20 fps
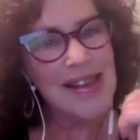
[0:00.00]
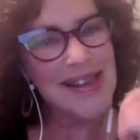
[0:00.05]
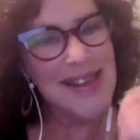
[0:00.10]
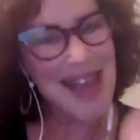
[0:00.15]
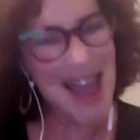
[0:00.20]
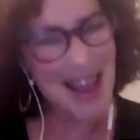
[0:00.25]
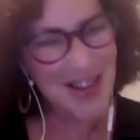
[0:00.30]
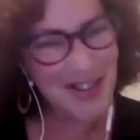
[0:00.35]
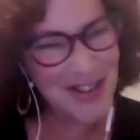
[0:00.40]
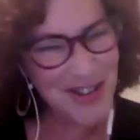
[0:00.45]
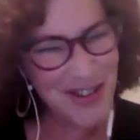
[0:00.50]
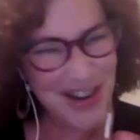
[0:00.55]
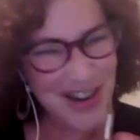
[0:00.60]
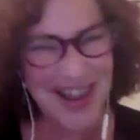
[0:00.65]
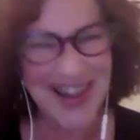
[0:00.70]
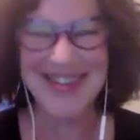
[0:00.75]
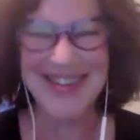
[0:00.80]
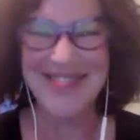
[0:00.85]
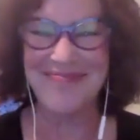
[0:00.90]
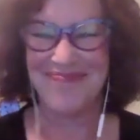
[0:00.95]

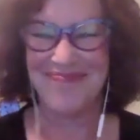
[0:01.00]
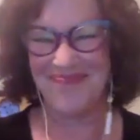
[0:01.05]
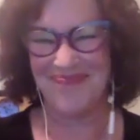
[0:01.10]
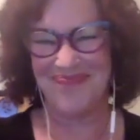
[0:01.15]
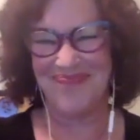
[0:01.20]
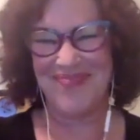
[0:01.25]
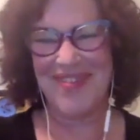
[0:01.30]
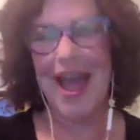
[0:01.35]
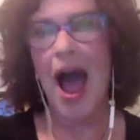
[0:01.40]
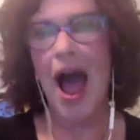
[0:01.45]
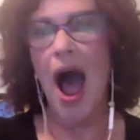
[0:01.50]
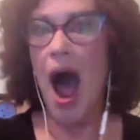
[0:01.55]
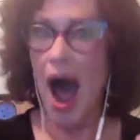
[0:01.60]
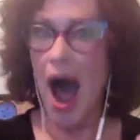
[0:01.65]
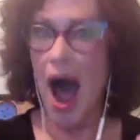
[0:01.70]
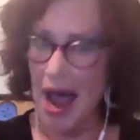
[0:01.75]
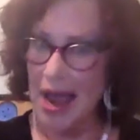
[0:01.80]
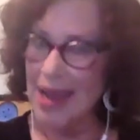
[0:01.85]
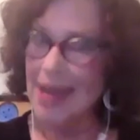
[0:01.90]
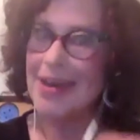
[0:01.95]
Yesterday,
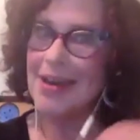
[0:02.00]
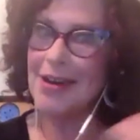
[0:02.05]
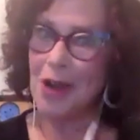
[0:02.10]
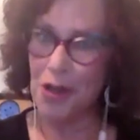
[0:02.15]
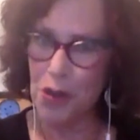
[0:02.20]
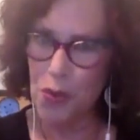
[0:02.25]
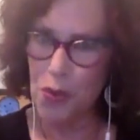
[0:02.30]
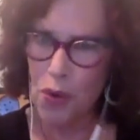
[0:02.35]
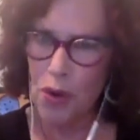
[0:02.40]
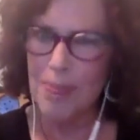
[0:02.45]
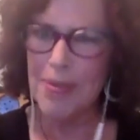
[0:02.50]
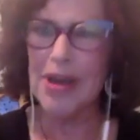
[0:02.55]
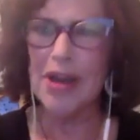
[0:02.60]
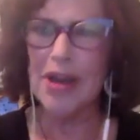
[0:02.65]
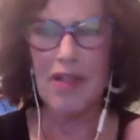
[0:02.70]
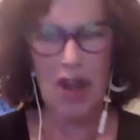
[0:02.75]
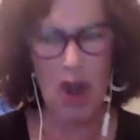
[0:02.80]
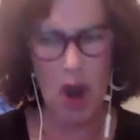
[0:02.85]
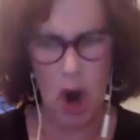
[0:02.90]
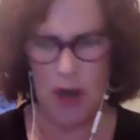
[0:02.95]
I and another woman on
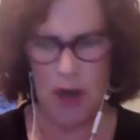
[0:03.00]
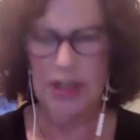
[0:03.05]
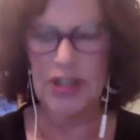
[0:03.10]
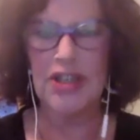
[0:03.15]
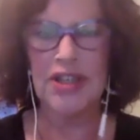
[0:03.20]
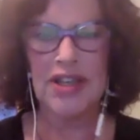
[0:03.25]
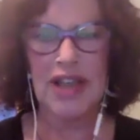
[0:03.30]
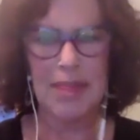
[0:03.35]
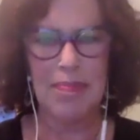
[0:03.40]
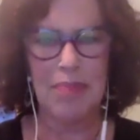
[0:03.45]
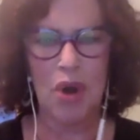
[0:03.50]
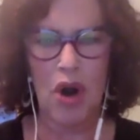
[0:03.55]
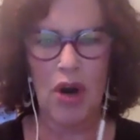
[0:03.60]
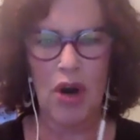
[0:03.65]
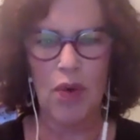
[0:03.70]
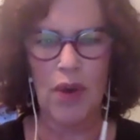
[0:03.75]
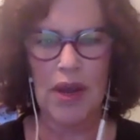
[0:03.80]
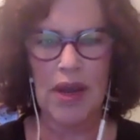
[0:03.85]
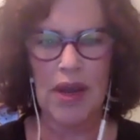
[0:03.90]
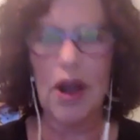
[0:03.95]
the Garden State
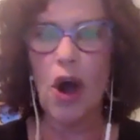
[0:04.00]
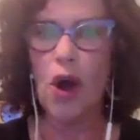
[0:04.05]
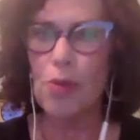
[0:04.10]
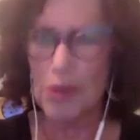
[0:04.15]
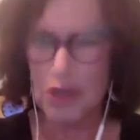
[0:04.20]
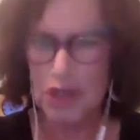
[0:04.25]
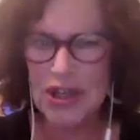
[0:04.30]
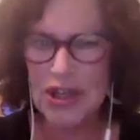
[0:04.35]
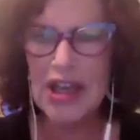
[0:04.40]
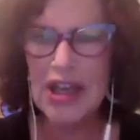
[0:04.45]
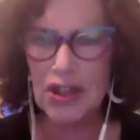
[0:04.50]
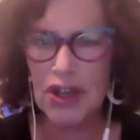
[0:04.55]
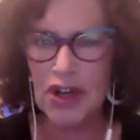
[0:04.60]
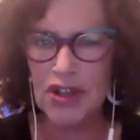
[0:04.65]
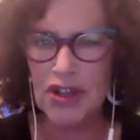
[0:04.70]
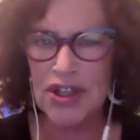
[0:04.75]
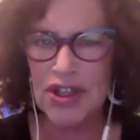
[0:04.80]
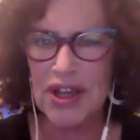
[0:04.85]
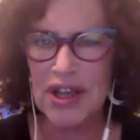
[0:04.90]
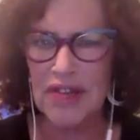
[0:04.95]
Parkway almost killed
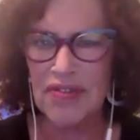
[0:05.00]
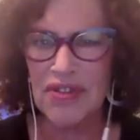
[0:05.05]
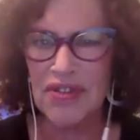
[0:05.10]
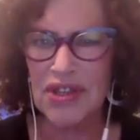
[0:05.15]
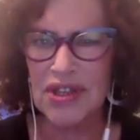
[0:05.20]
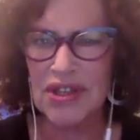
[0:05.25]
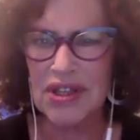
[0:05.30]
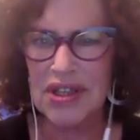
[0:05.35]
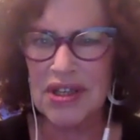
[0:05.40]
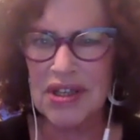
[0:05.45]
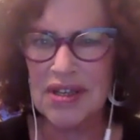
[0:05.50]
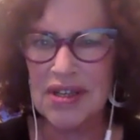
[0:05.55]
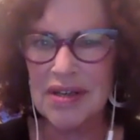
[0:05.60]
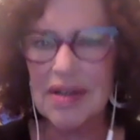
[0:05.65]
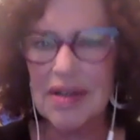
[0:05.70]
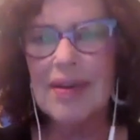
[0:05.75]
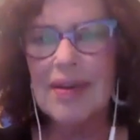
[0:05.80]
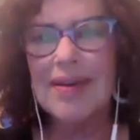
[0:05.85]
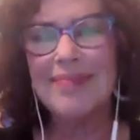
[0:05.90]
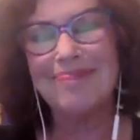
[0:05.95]
ourselves.
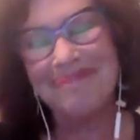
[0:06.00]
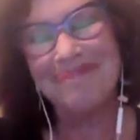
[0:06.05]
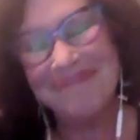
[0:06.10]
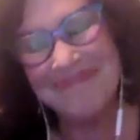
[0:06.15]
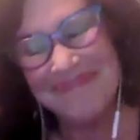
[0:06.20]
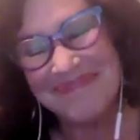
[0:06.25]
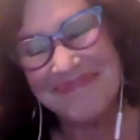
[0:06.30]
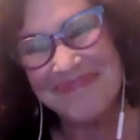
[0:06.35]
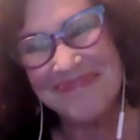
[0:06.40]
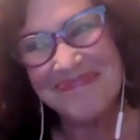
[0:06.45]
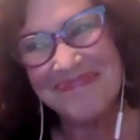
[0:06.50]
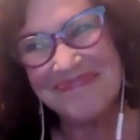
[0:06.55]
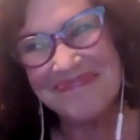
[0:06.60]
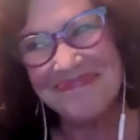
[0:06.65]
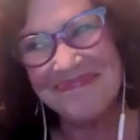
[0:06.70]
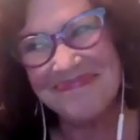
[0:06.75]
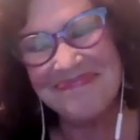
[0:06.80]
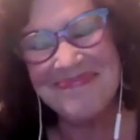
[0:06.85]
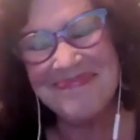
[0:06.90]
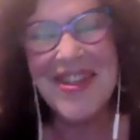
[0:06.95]

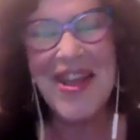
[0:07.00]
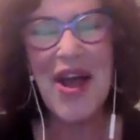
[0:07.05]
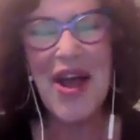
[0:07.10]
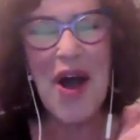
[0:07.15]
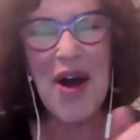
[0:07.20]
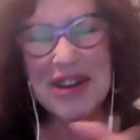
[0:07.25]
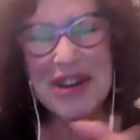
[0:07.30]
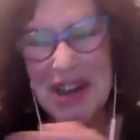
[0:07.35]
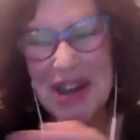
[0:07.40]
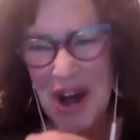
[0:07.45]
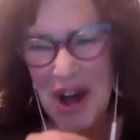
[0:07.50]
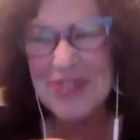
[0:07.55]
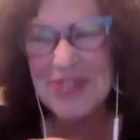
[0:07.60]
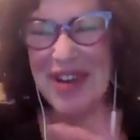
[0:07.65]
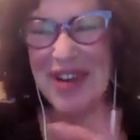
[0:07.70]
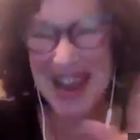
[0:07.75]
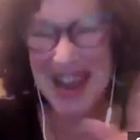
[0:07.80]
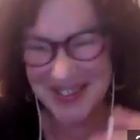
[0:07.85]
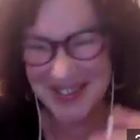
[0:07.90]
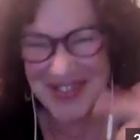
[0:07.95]
Mm-hmm. on an on
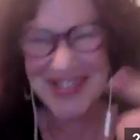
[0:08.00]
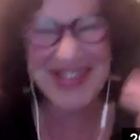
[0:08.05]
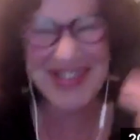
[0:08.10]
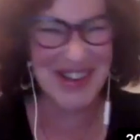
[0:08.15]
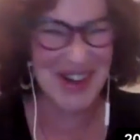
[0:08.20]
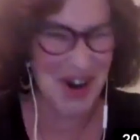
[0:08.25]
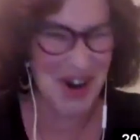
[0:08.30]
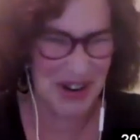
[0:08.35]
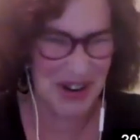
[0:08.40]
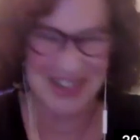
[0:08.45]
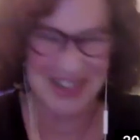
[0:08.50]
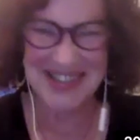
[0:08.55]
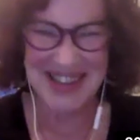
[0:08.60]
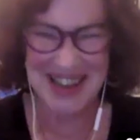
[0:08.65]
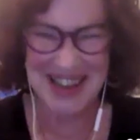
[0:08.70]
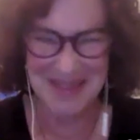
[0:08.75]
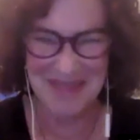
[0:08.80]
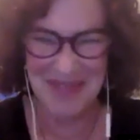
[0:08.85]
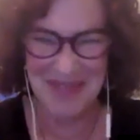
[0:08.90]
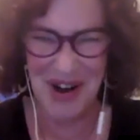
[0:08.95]
ramp to the Garden
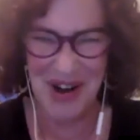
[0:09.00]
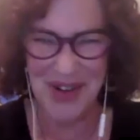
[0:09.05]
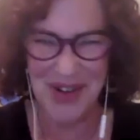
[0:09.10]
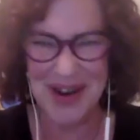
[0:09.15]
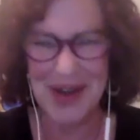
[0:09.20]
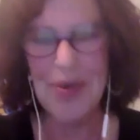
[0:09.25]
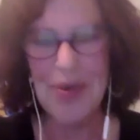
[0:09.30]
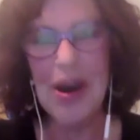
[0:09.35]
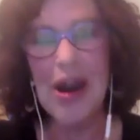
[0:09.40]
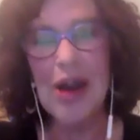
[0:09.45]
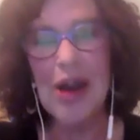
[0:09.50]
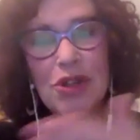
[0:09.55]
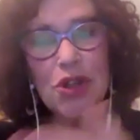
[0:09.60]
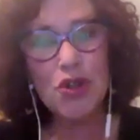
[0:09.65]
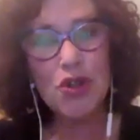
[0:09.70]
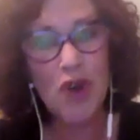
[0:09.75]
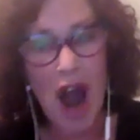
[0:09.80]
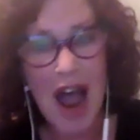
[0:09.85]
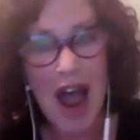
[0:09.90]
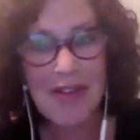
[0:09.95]
State Parkway, where I was
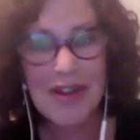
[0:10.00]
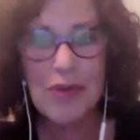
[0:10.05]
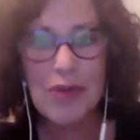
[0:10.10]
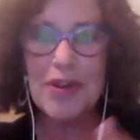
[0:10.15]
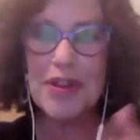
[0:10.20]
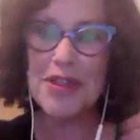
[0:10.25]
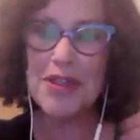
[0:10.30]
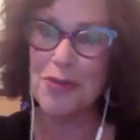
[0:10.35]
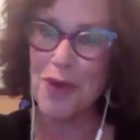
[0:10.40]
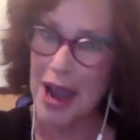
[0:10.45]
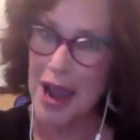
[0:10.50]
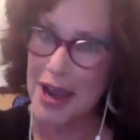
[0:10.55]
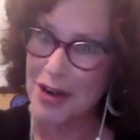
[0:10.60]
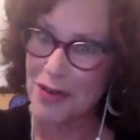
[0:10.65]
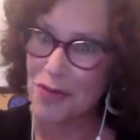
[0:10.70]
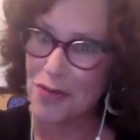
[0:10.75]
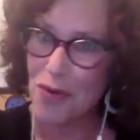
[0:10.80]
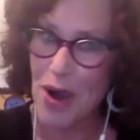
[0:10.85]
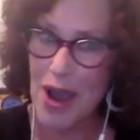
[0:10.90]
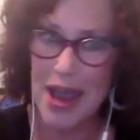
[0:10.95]
driving with the right
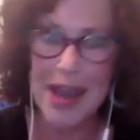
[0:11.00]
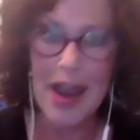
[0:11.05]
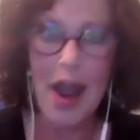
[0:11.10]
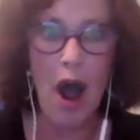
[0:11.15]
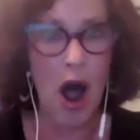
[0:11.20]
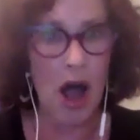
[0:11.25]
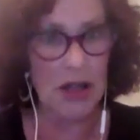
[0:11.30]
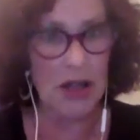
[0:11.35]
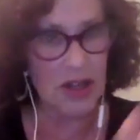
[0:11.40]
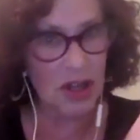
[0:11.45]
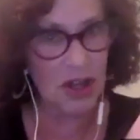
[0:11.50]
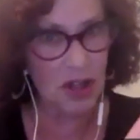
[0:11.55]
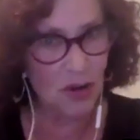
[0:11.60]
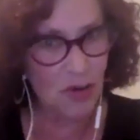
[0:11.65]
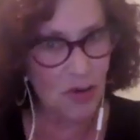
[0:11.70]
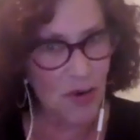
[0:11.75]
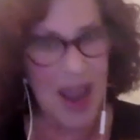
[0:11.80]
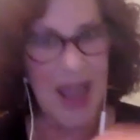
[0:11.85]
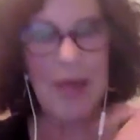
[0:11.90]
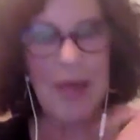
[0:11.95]
of way onto the
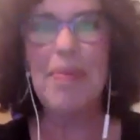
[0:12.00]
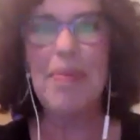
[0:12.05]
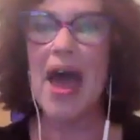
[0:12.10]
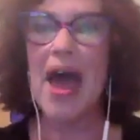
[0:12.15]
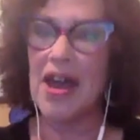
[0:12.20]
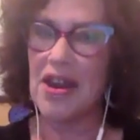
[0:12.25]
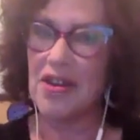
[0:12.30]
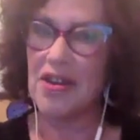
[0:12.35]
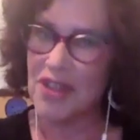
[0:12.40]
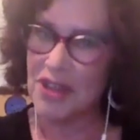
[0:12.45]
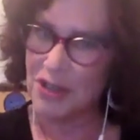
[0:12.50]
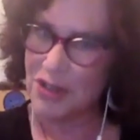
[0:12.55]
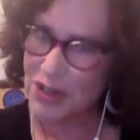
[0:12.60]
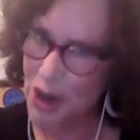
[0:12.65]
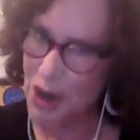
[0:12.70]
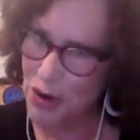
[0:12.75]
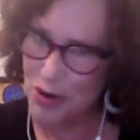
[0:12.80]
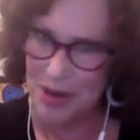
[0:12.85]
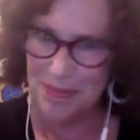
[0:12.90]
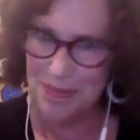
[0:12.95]
ramp out of the
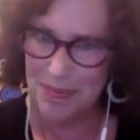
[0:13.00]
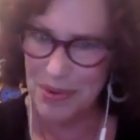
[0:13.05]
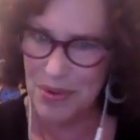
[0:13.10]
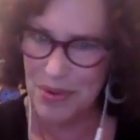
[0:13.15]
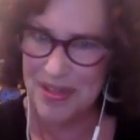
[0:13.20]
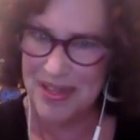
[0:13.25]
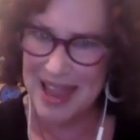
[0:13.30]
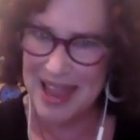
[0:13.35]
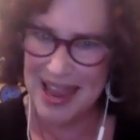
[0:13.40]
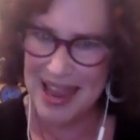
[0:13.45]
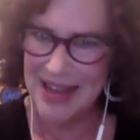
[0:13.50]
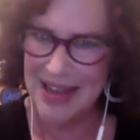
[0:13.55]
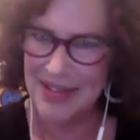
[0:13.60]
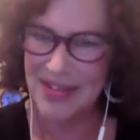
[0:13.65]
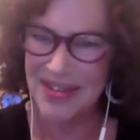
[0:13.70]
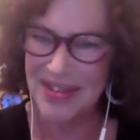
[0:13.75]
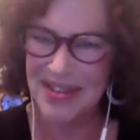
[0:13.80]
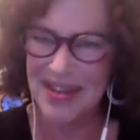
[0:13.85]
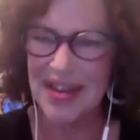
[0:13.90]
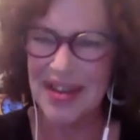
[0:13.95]
token booth
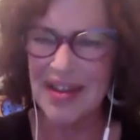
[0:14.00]
lanes.